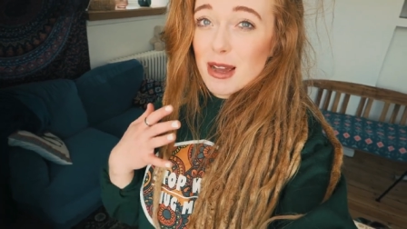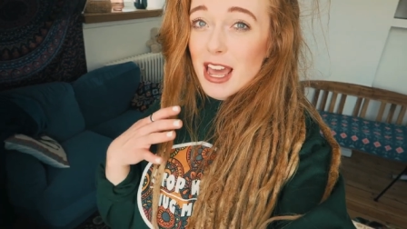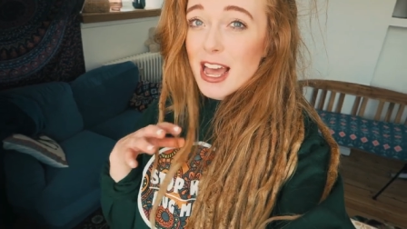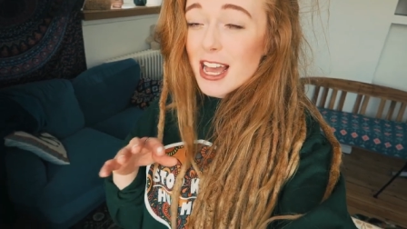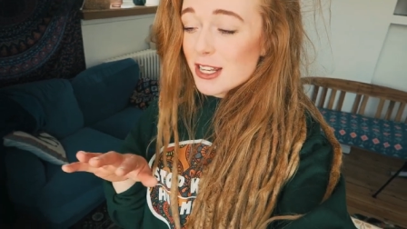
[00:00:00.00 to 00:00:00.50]
My
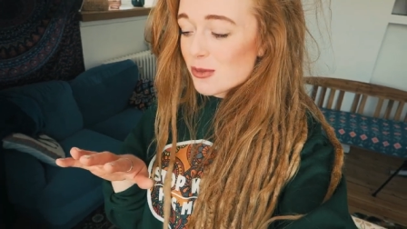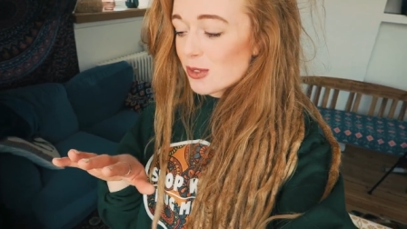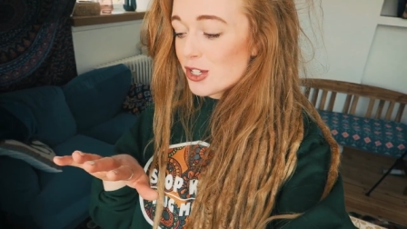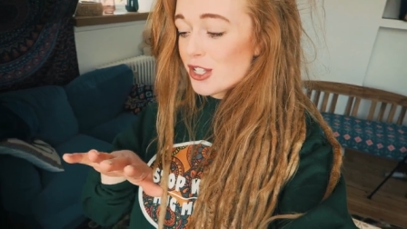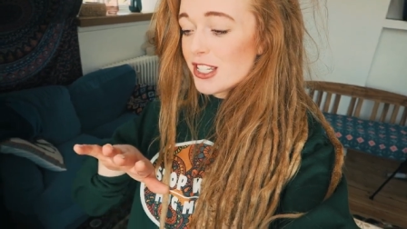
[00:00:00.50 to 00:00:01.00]
hands
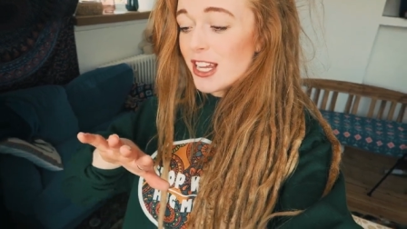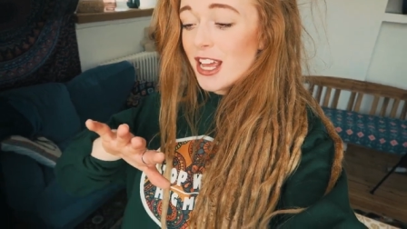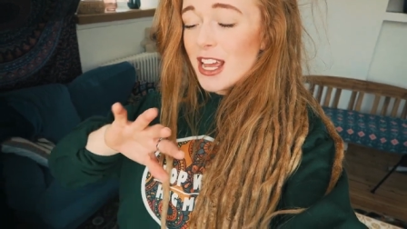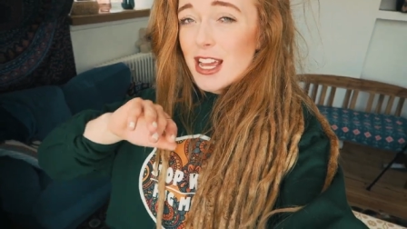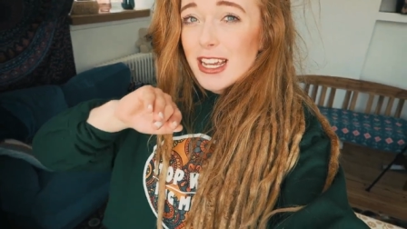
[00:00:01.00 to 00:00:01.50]
were just
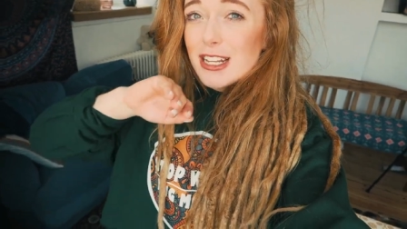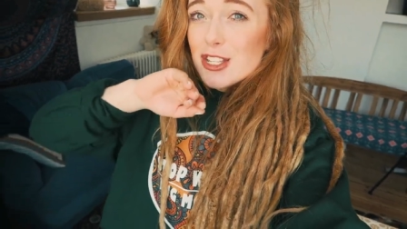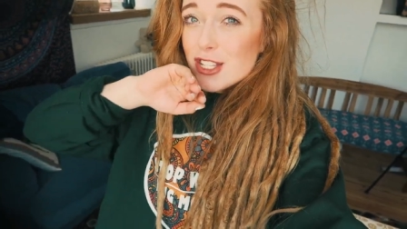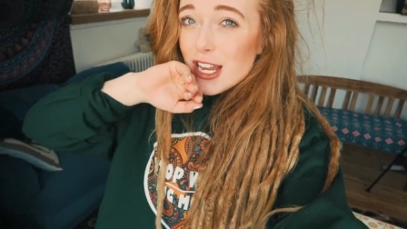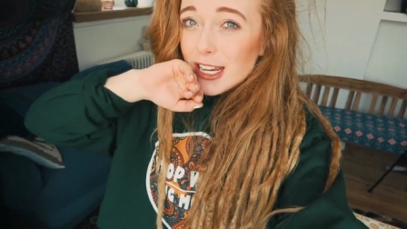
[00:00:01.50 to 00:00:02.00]

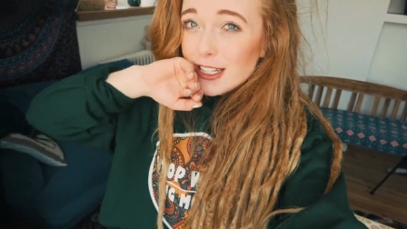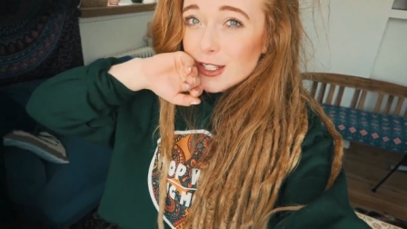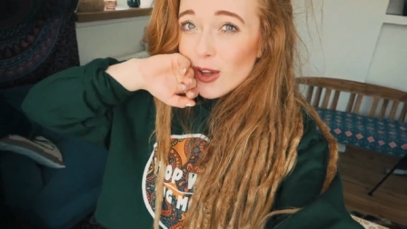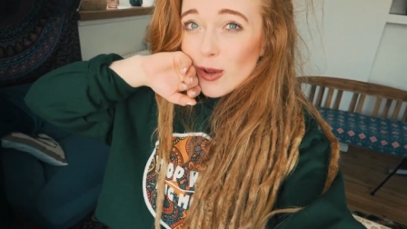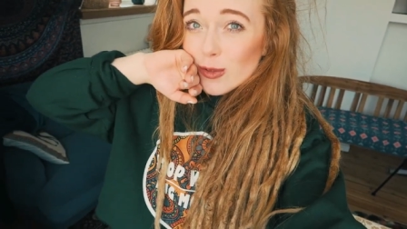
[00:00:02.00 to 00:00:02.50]

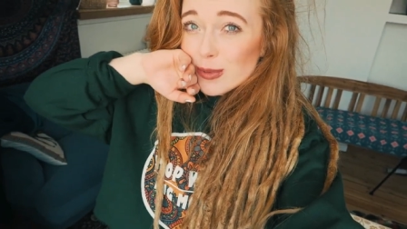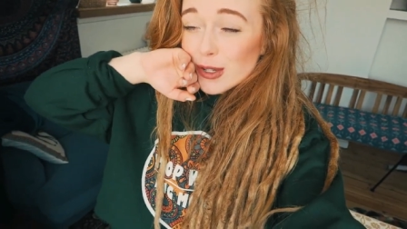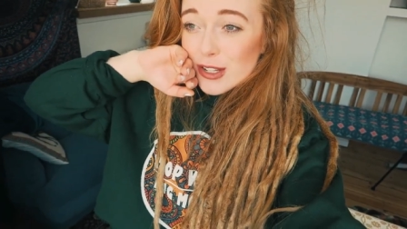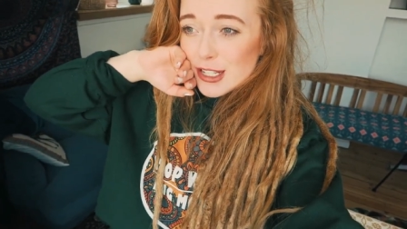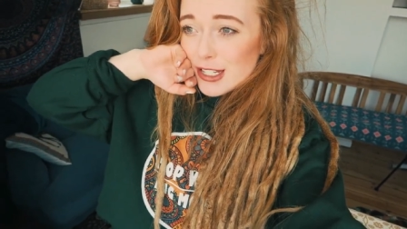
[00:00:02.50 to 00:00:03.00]
insanely cold
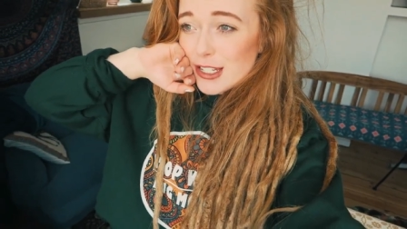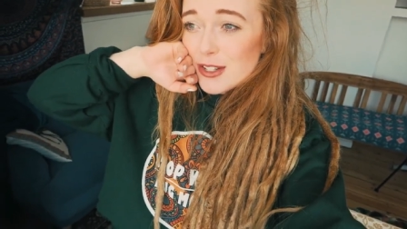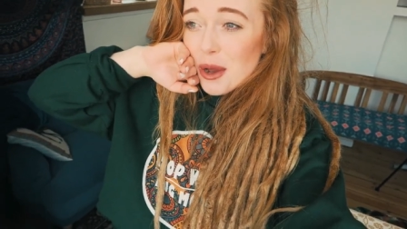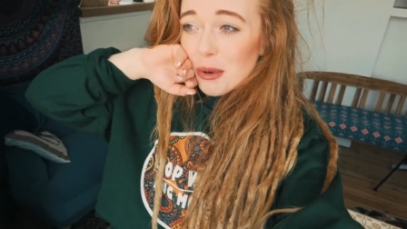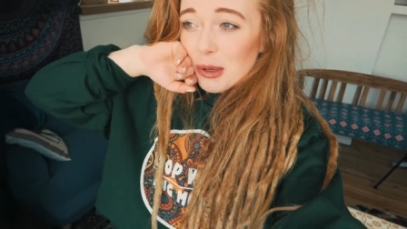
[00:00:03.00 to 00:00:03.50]
because I
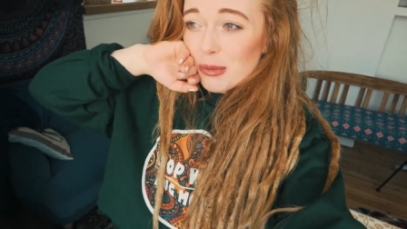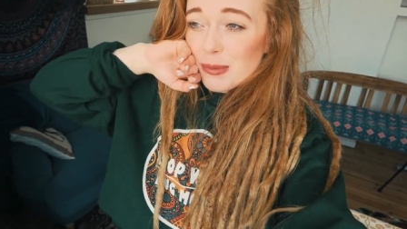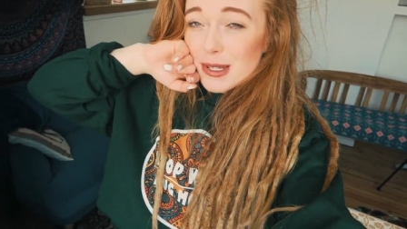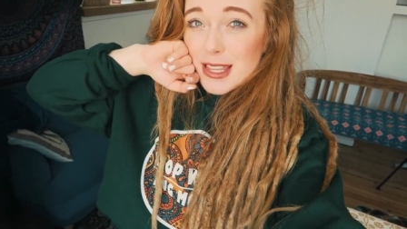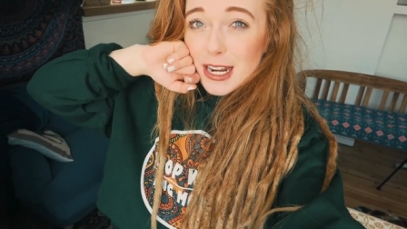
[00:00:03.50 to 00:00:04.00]
didn't know it
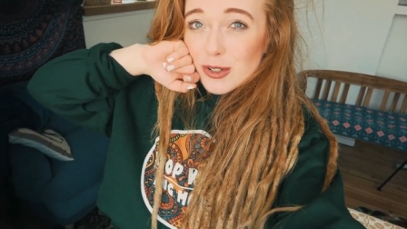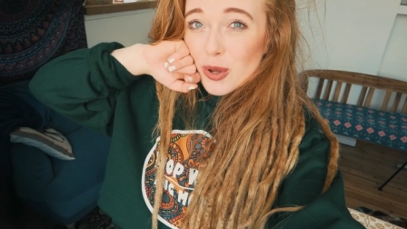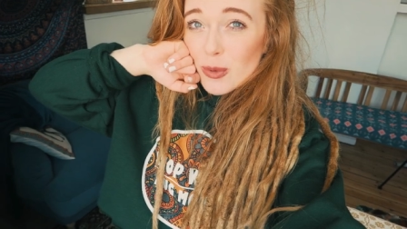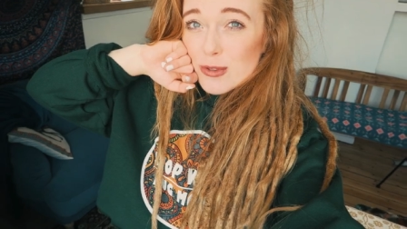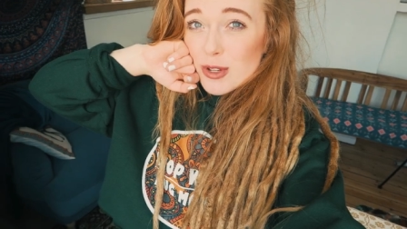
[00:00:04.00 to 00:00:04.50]
would be that
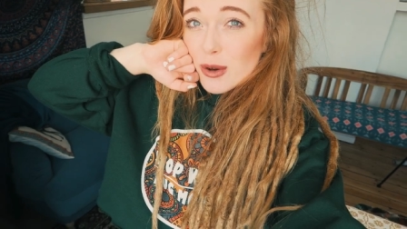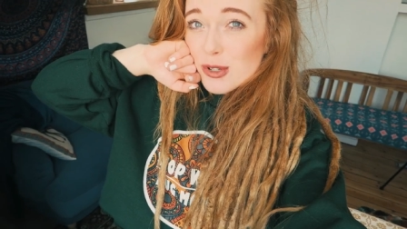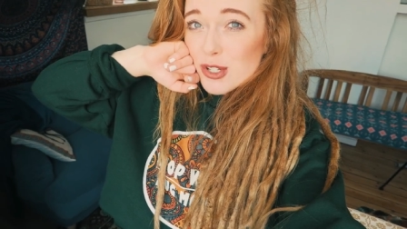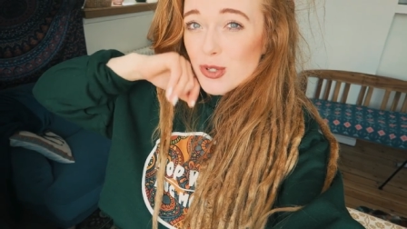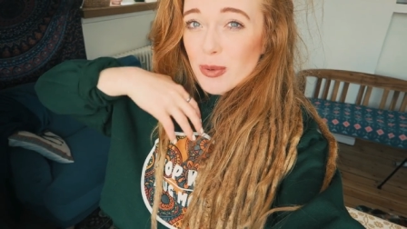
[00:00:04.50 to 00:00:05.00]
cold. So I
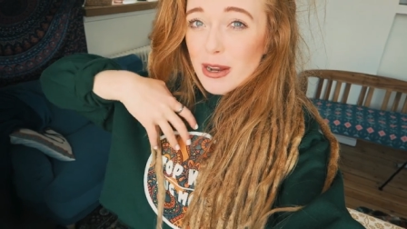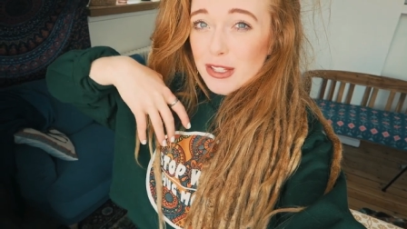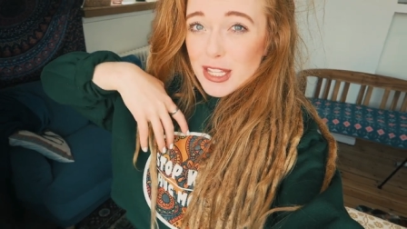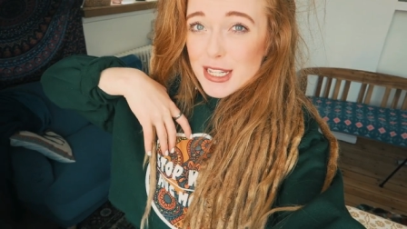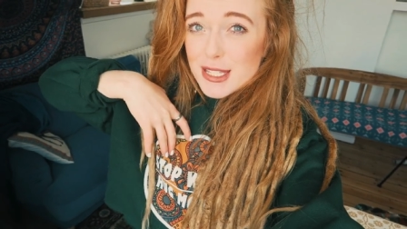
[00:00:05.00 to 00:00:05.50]
was just
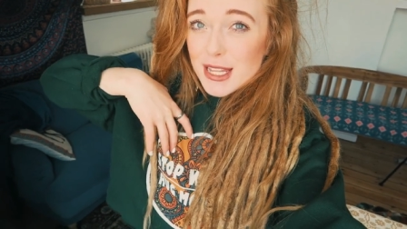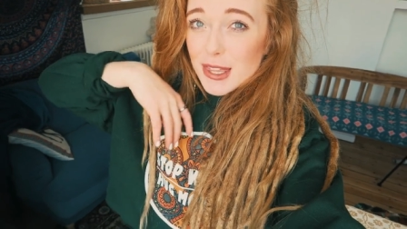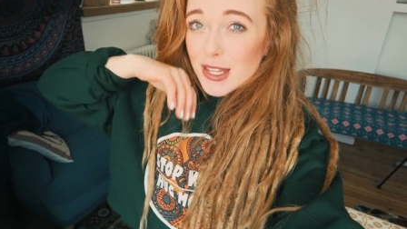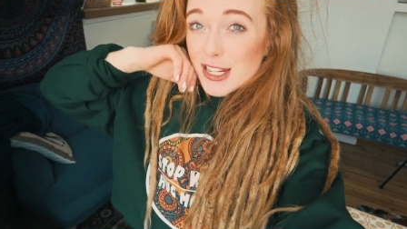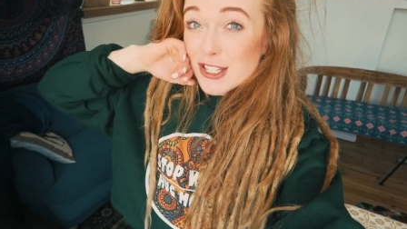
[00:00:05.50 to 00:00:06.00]
wearing this
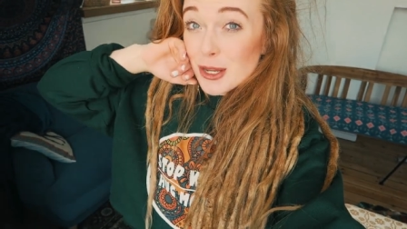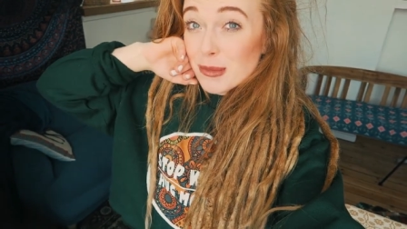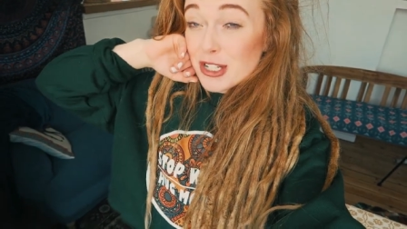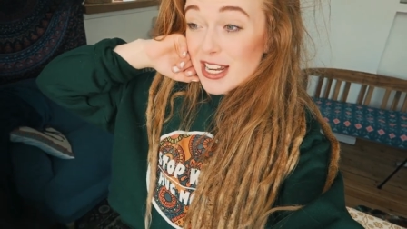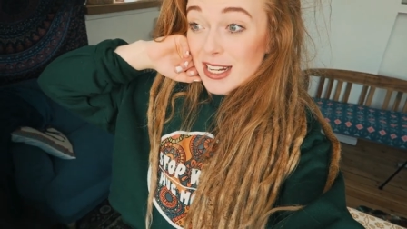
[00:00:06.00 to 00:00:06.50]
and then a
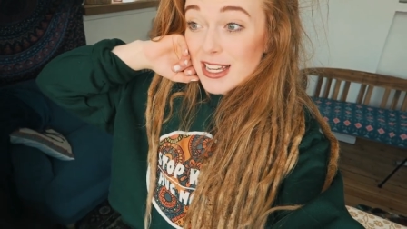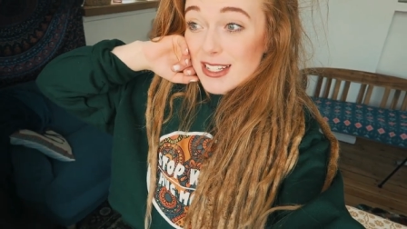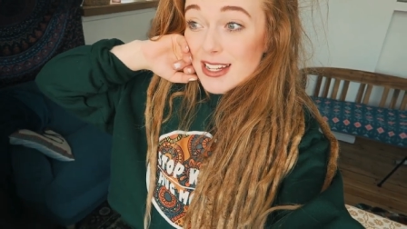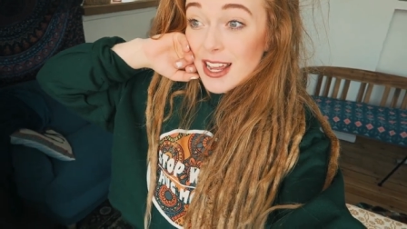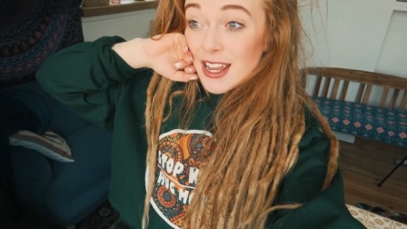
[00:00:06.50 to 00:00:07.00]
summer
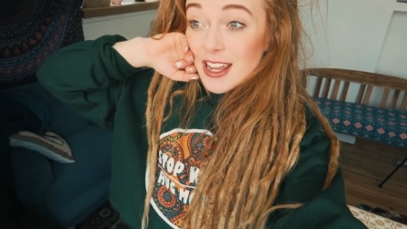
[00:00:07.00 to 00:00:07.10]
jacket.